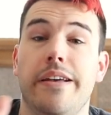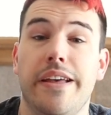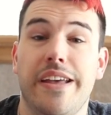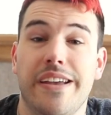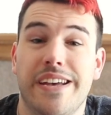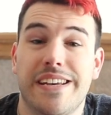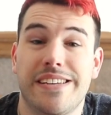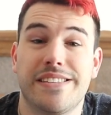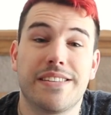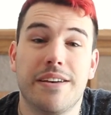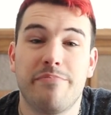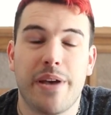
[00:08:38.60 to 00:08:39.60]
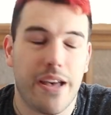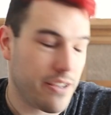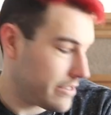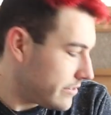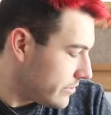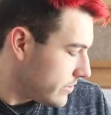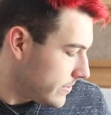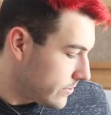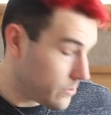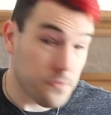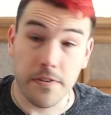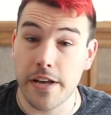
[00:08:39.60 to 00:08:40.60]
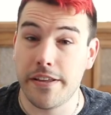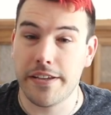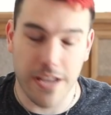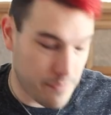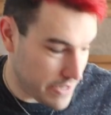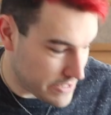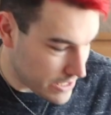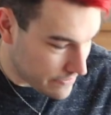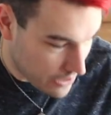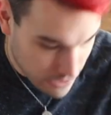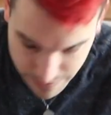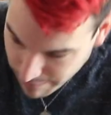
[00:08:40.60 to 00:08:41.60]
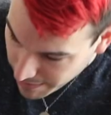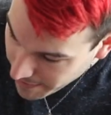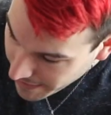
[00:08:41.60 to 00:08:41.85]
Hey guys, I'm back. So finally got my stuff on my